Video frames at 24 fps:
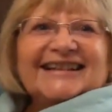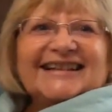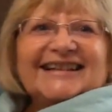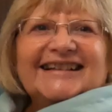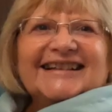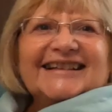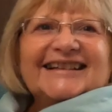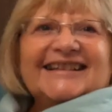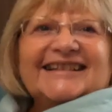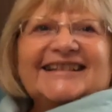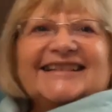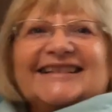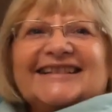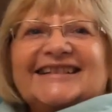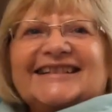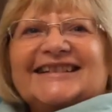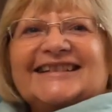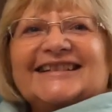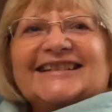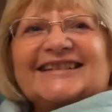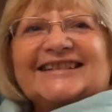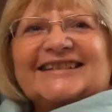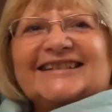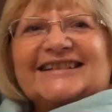
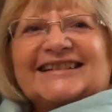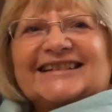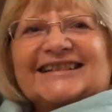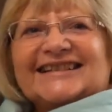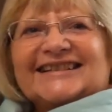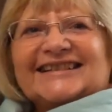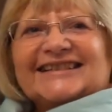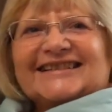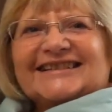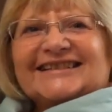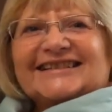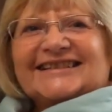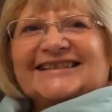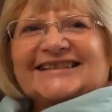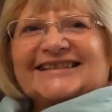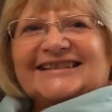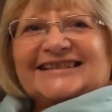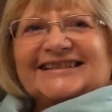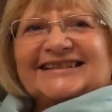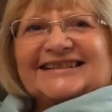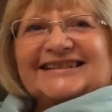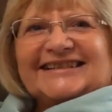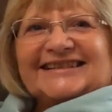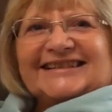
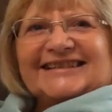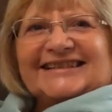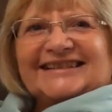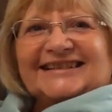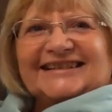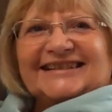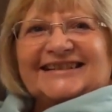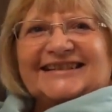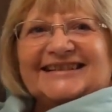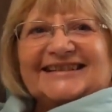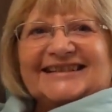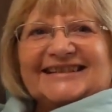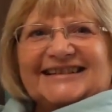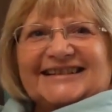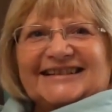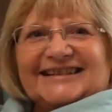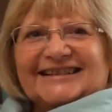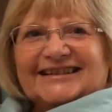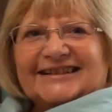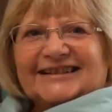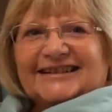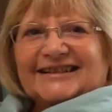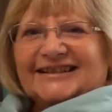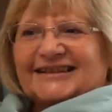
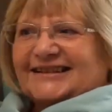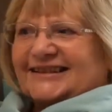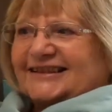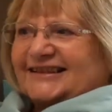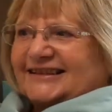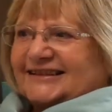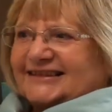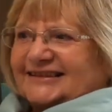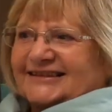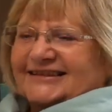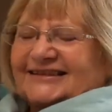This person isn't speaking.